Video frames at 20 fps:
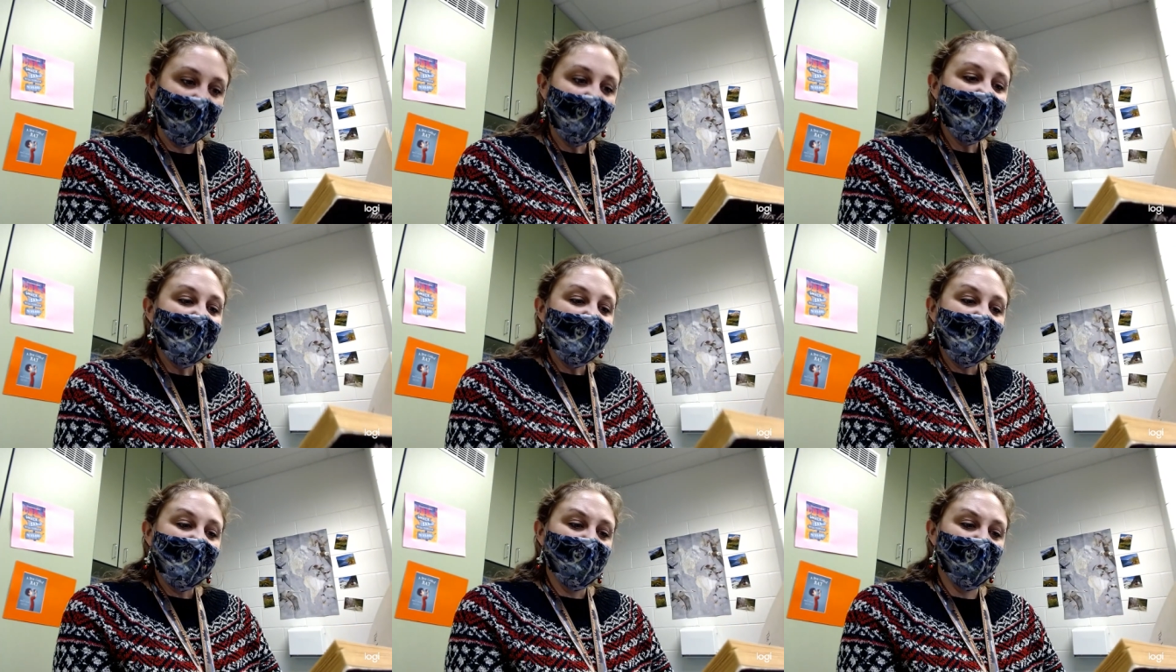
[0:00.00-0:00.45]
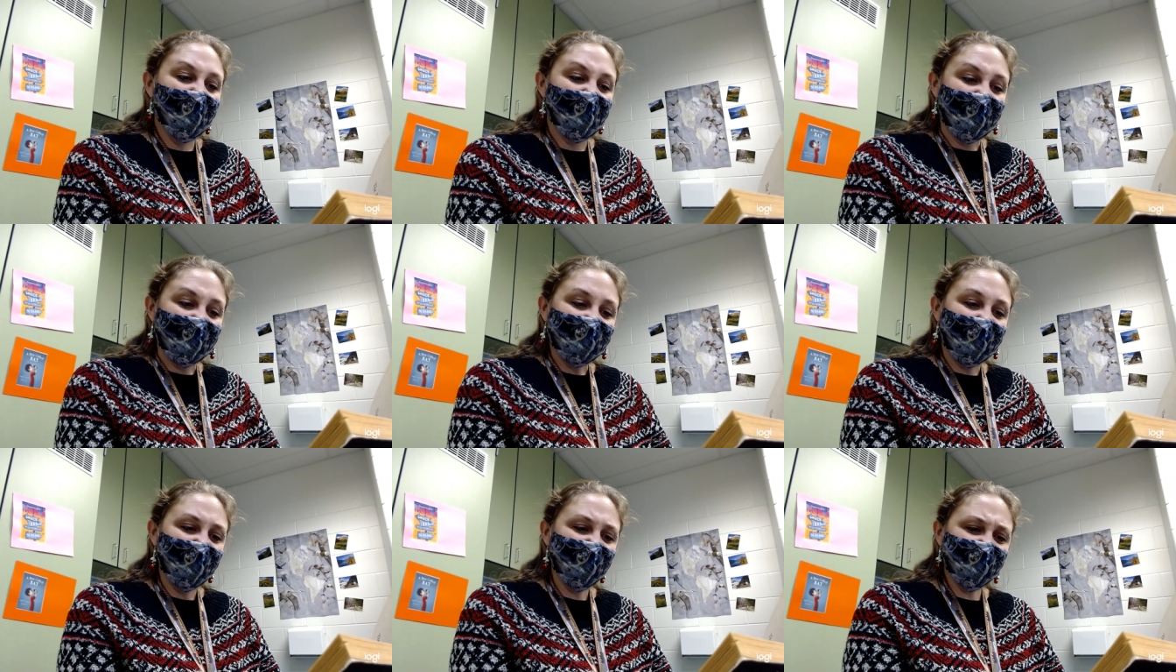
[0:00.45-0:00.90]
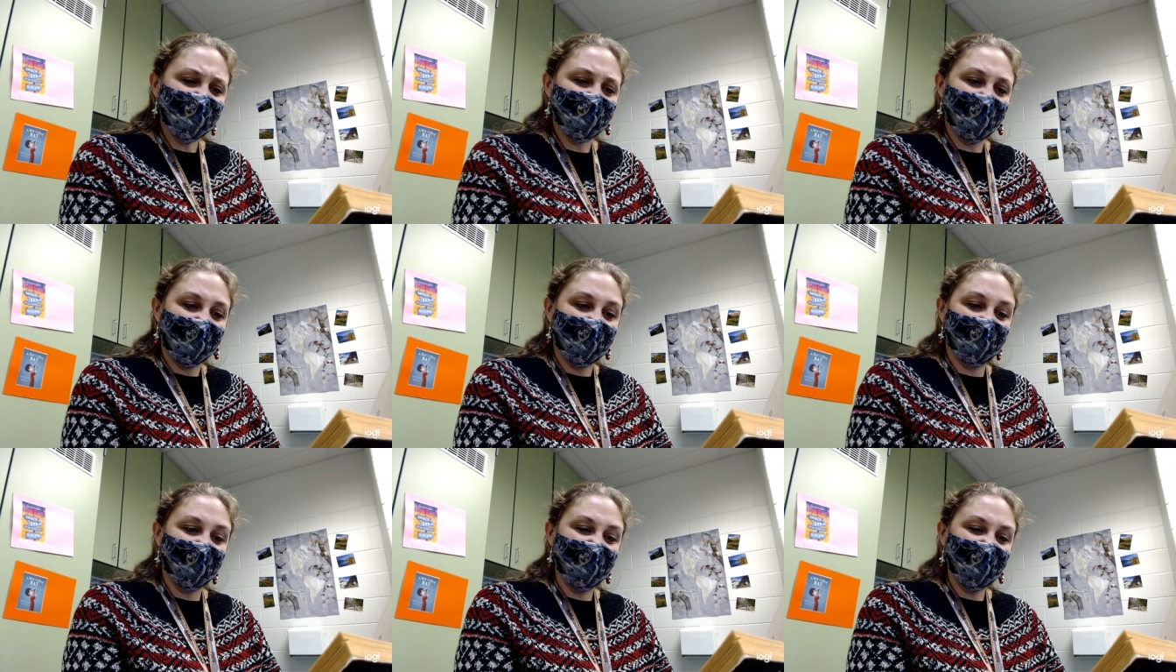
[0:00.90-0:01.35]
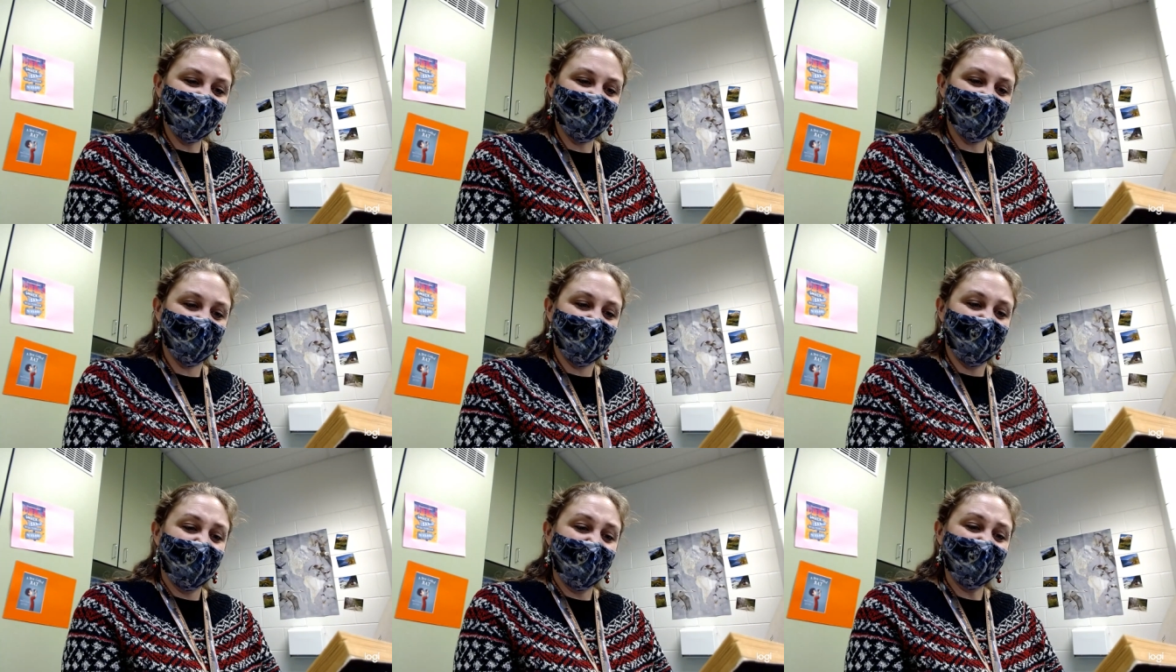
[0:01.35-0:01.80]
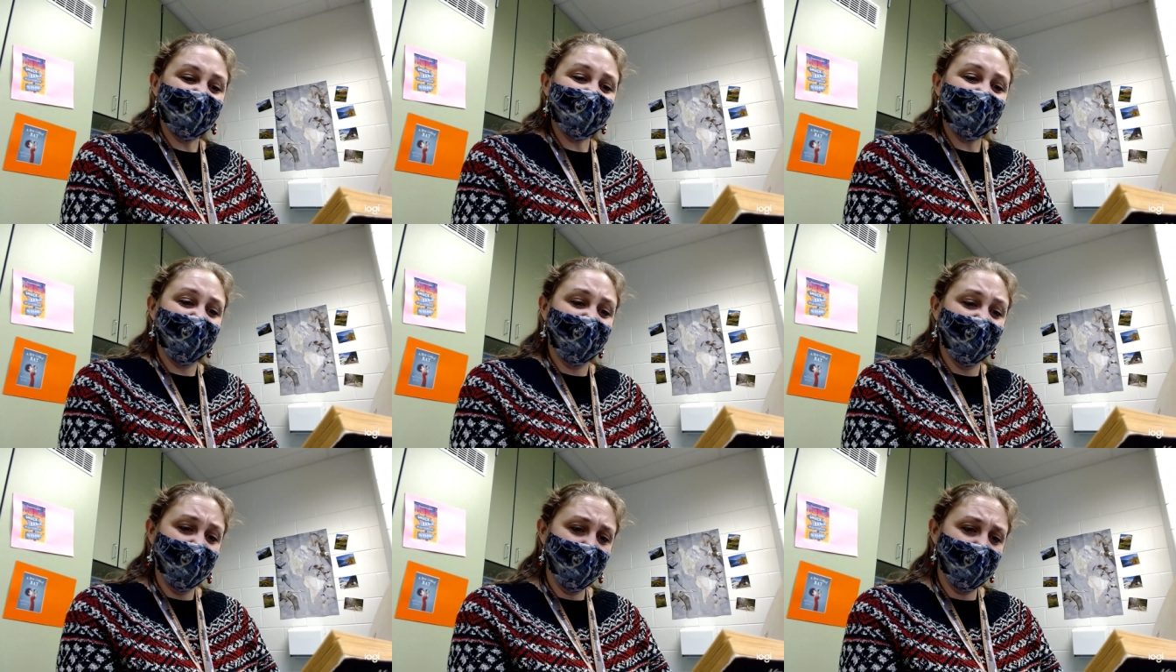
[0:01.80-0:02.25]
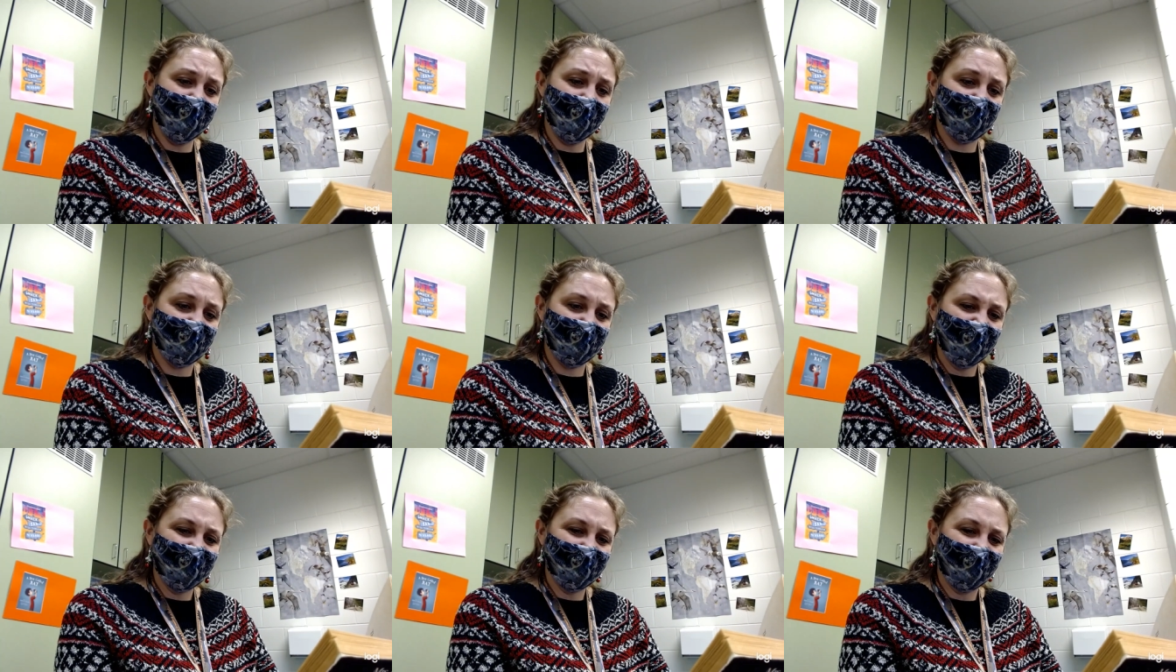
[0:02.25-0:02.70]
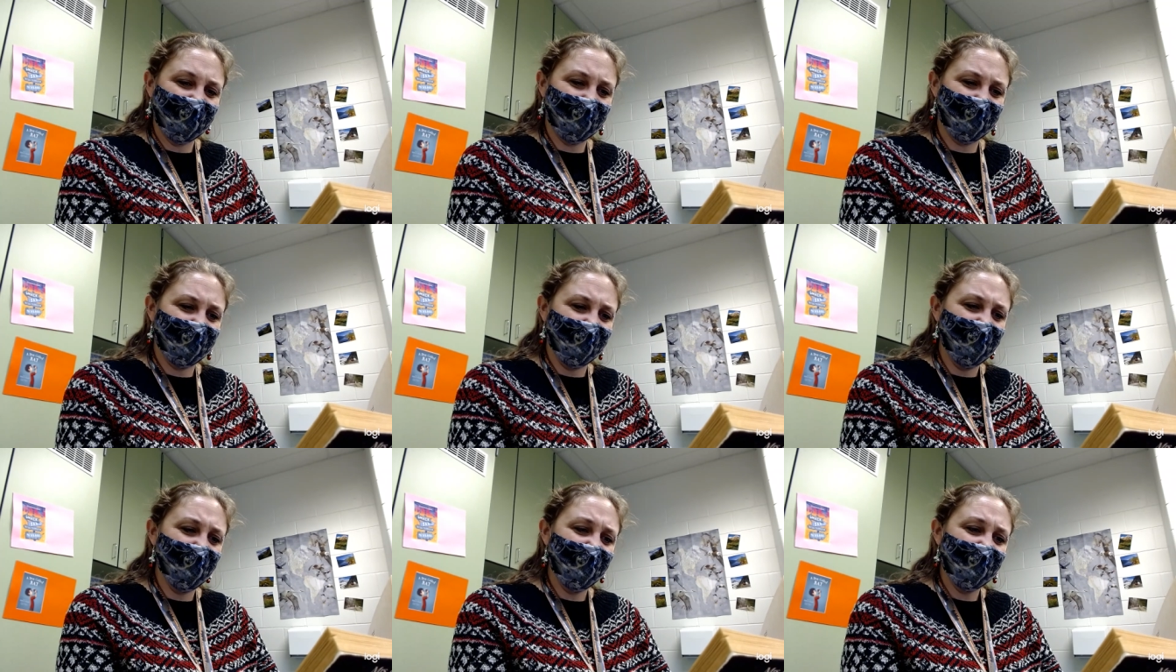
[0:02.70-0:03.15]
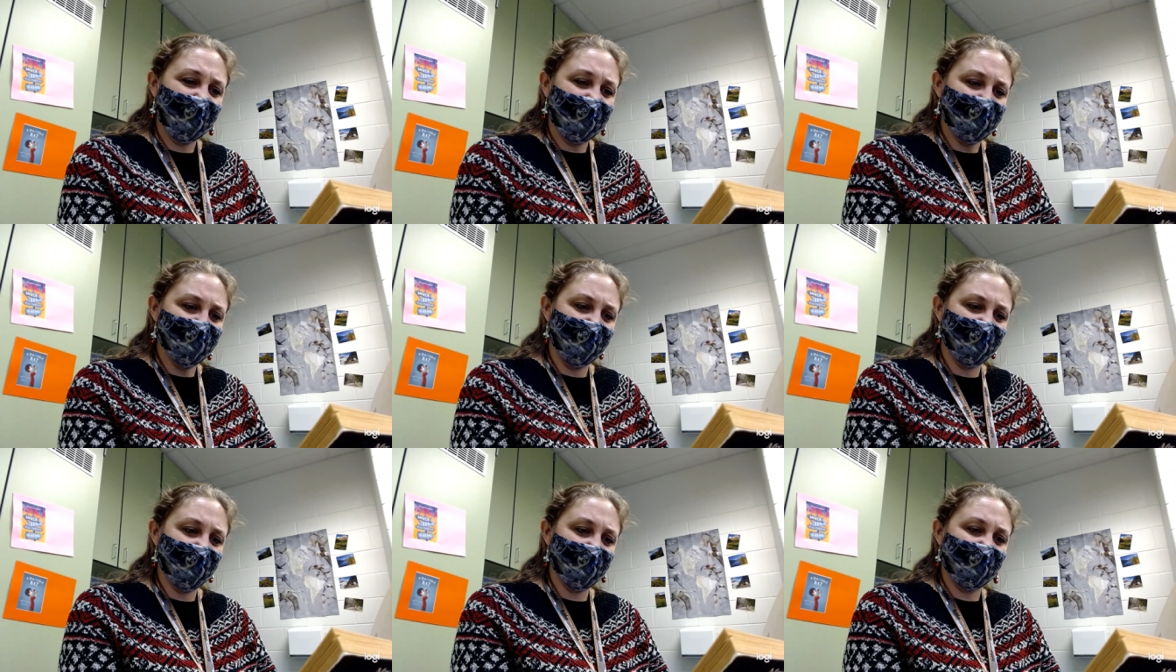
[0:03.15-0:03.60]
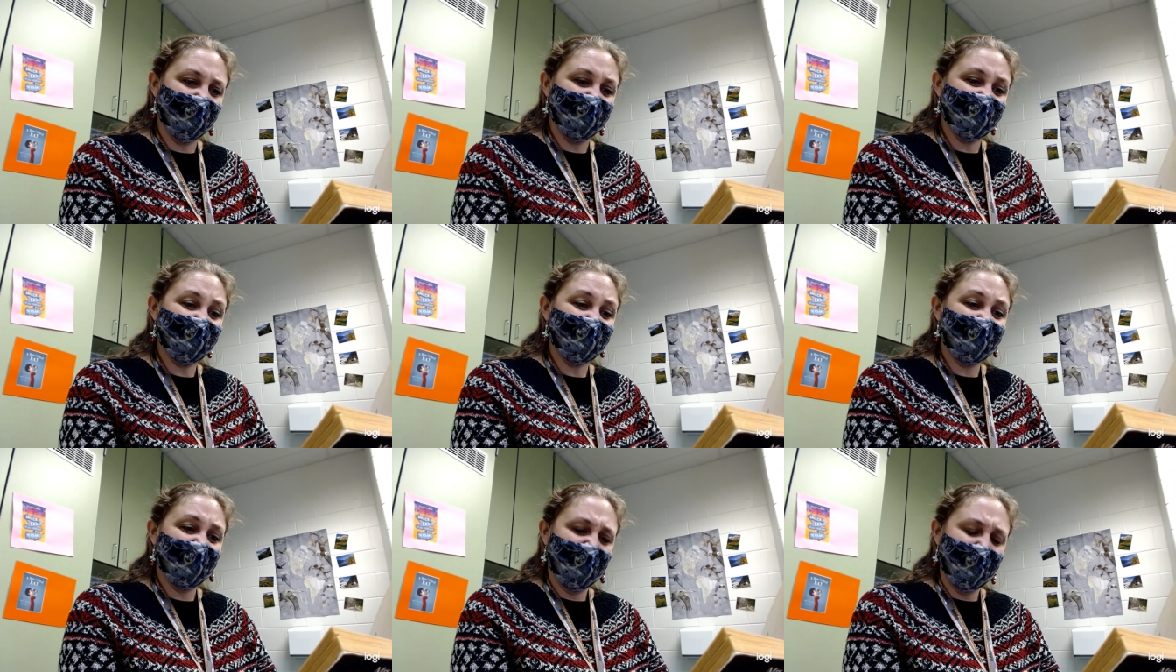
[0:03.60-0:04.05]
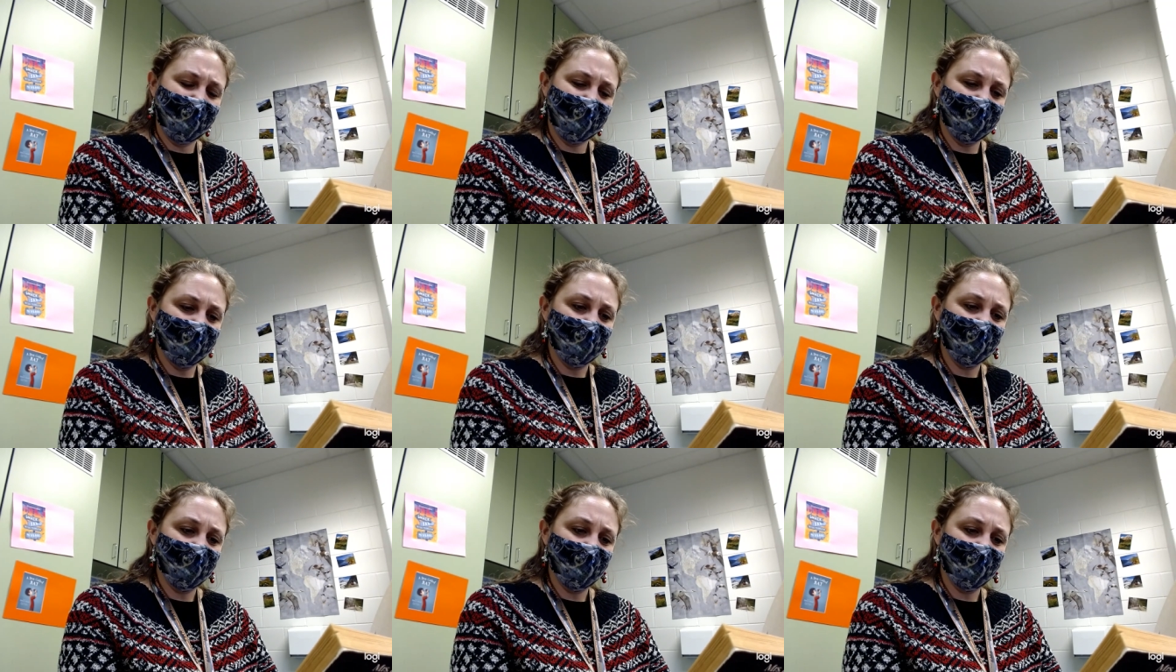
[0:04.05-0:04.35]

When I touched my feet to it, a terrible prickling feeling came over my skin.